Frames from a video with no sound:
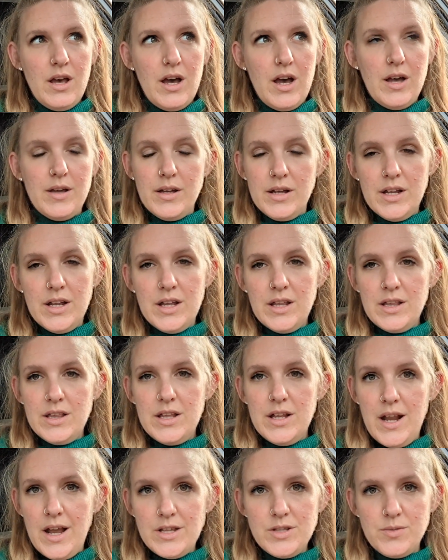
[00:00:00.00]
I'm gonna get
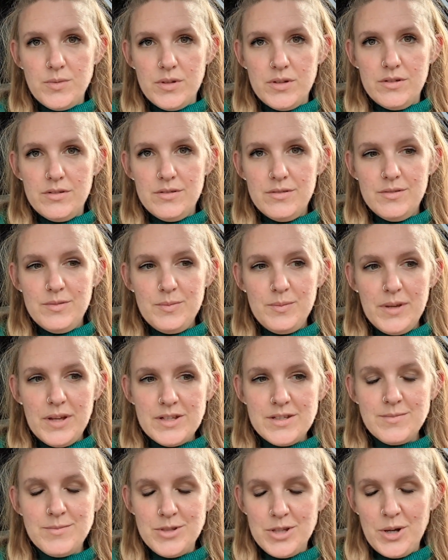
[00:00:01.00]
the next one
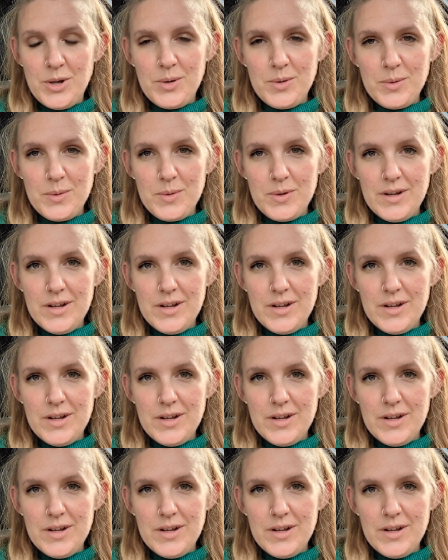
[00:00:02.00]
because I'm so